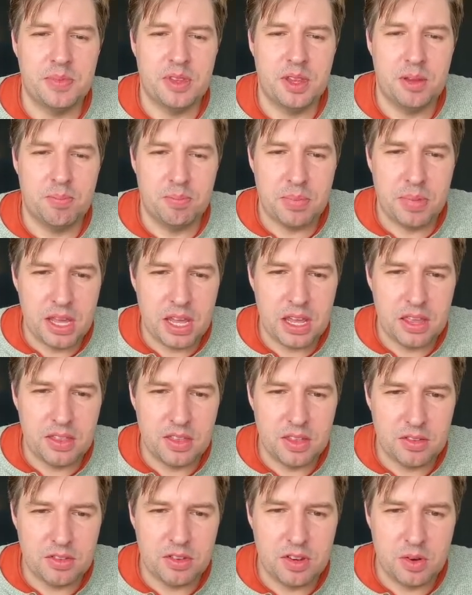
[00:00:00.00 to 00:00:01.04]
and B,
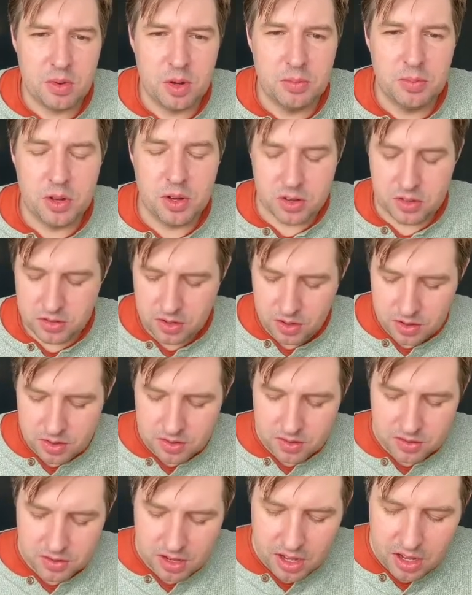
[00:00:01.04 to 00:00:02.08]
that 2 or more
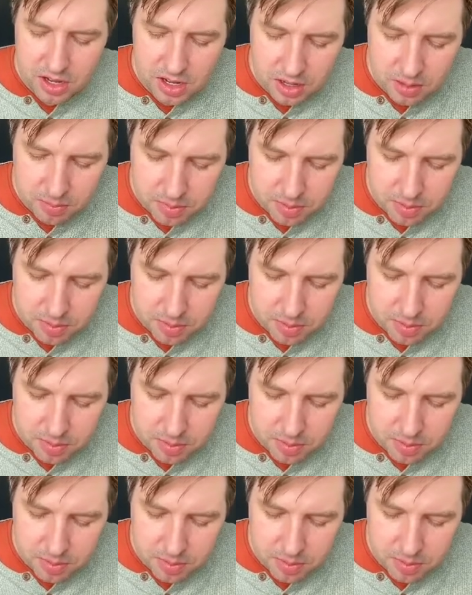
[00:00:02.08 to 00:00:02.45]
students turn up?